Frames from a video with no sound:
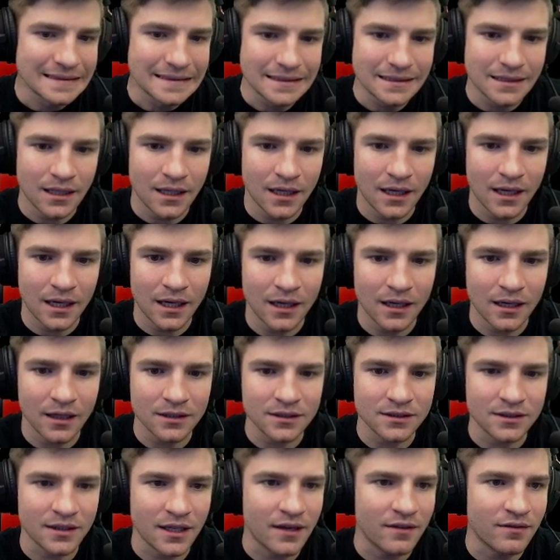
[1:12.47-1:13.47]
Uh, I'll
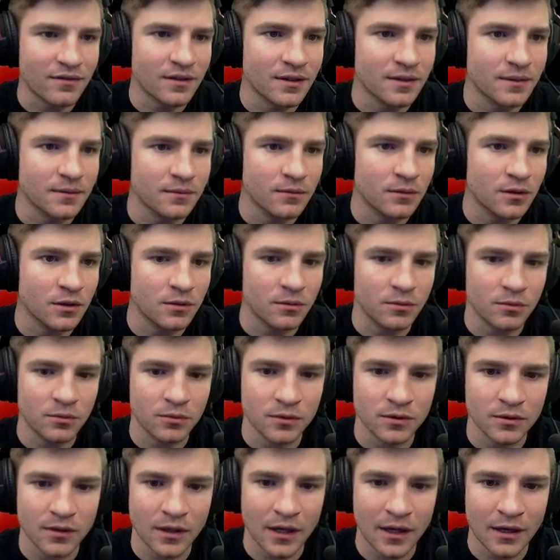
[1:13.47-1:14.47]
save. Well,
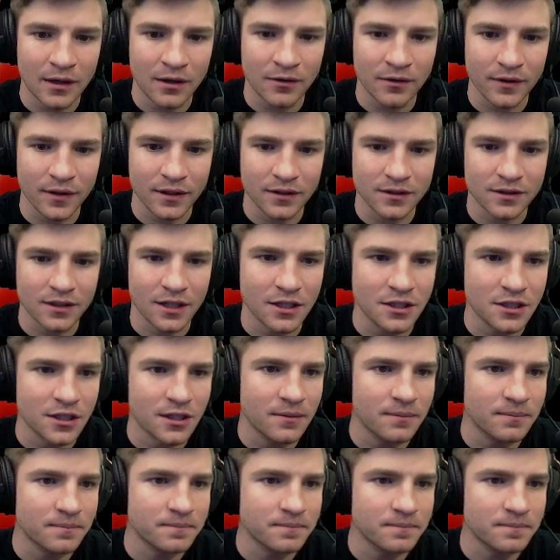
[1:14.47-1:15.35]
I don't think I'll touch it.